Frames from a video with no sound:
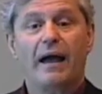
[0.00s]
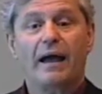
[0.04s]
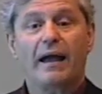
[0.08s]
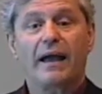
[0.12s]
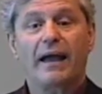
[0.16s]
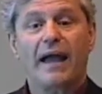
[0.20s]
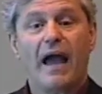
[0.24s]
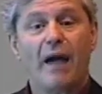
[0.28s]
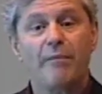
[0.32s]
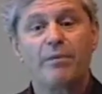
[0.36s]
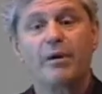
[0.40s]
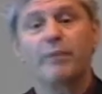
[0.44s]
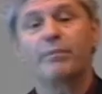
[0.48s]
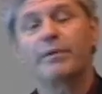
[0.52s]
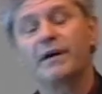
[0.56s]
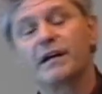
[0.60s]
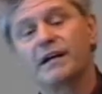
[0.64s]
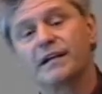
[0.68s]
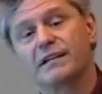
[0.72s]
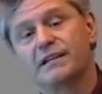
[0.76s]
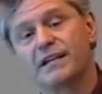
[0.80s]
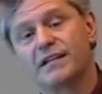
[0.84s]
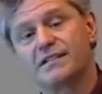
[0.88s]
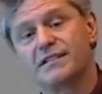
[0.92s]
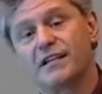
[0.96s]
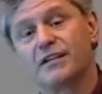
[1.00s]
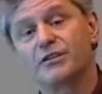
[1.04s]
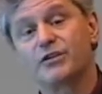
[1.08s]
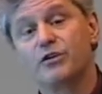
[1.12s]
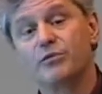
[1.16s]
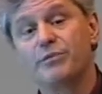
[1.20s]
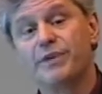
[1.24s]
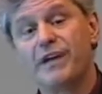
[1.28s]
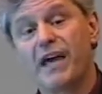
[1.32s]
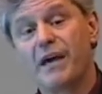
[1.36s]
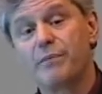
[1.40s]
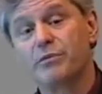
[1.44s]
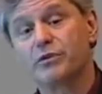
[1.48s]
capabilities that you'll
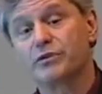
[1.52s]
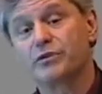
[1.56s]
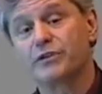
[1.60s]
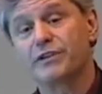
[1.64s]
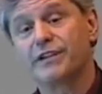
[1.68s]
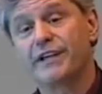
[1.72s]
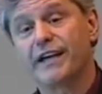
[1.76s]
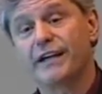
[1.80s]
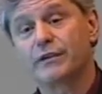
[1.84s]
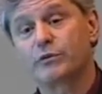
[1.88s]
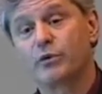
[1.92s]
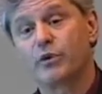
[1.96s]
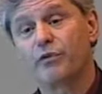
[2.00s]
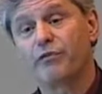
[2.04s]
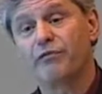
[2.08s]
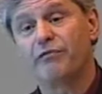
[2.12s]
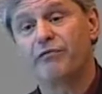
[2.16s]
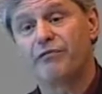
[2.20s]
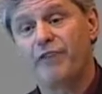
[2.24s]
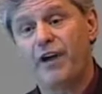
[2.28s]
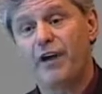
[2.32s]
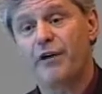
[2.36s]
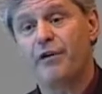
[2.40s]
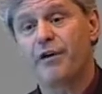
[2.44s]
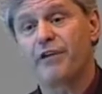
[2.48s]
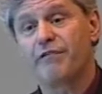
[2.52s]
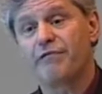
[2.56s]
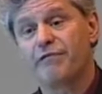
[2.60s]
be able to get with very,